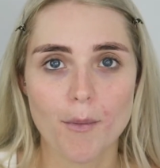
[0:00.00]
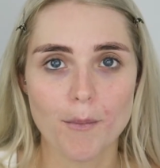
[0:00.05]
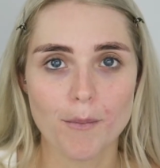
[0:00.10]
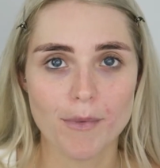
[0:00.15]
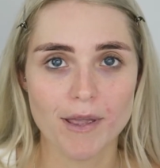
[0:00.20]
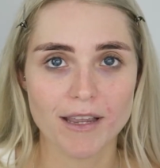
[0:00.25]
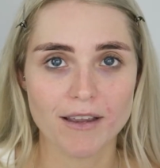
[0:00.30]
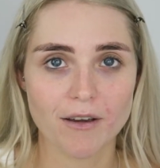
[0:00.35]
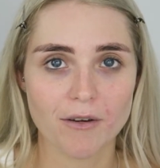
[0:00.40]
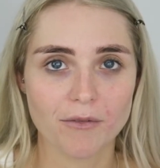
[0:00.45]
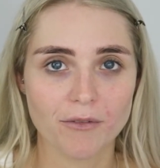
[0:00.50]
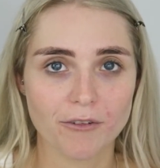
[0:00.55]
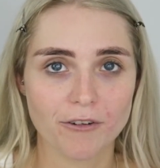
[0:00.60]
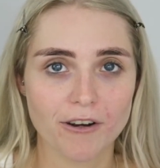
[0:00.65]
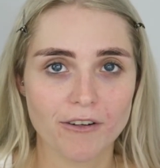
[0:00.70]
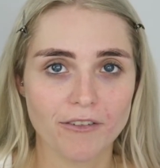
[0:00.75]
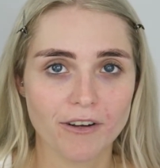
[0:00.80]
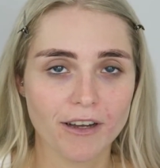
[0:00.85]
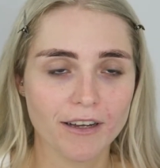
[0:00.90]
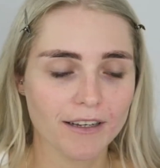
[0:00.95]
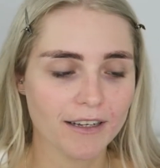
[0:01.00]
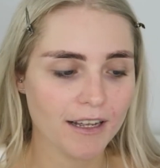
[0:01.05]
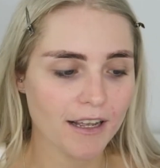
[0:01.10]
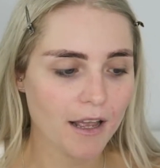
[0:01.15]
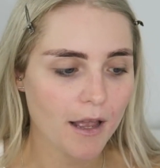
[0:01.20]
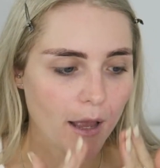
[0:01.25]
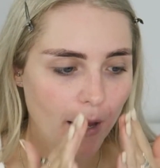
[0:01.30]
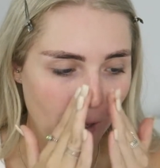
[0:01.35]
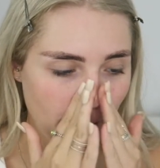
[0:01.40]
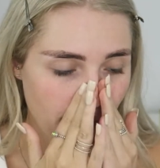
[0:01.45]
Makeup Forever.
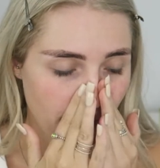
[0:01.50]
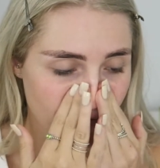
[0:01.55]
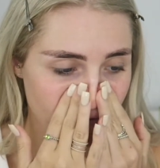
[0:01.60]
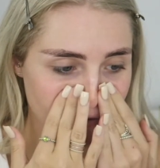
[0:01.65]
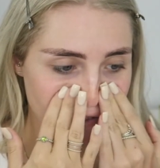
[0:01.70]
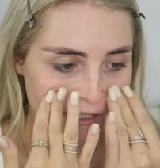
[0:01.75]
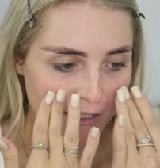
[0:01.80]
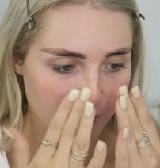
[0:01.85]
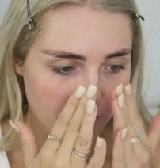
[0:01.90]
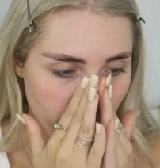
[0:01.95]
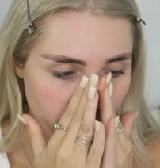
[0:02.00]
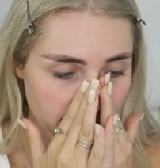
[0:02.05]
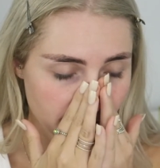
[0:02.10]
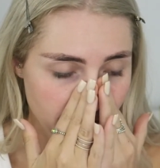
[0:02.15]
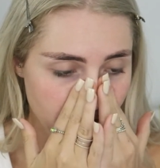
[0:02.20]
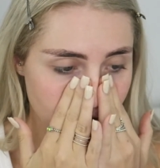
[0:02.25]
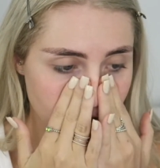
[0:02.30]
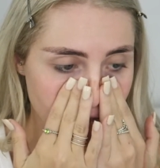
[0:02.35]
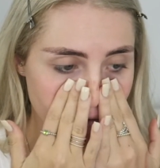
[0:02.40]
And I'm just gonna